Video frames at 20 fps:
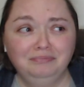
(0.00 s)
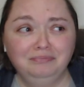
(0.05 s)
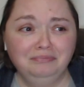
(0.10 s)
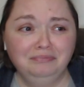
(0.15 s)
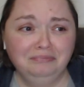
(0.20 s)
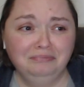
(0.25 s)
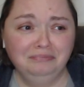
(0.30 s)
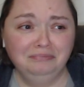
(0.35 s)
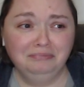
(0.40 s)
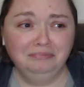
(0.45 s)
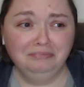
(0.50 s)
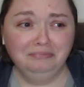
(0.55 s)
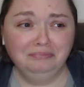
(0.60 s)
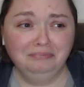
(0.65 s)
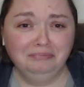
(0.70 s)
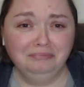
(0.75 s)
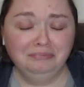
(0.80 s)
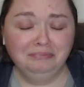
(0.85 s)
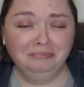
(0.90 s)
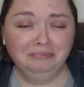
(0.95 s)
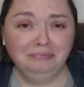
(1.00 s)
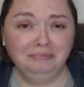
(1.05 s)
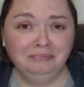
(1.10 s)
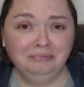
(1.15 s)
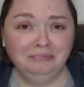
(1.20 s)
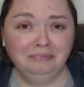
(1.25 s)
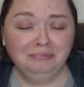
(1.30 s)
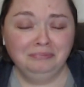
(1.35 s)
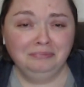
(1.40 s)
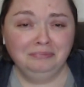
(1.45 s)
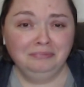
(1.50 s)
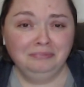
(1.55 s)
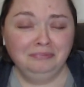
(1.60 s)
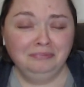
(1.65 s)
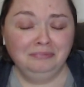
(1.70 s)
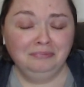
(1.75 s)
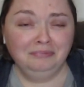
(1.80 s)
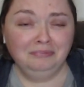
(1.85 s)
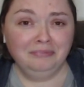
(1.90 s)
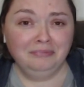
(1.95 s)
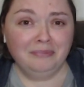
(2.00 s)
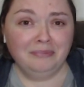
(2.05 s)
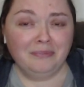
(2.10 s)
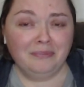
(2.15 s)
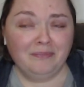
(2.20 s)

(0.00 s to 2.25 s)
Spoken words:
Nothing is said.